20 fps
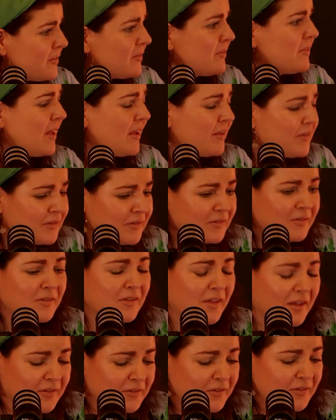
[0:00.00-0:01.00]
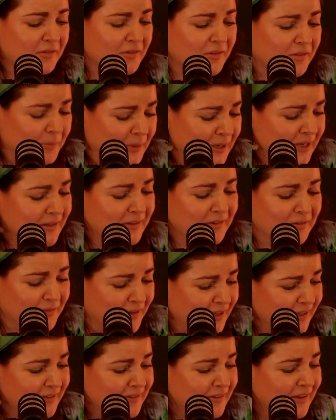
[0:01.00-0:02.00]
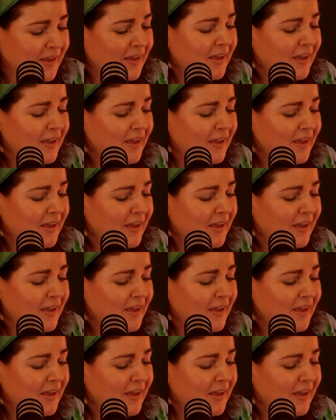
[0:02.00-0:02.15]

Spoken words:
thousands and thousands and millions of years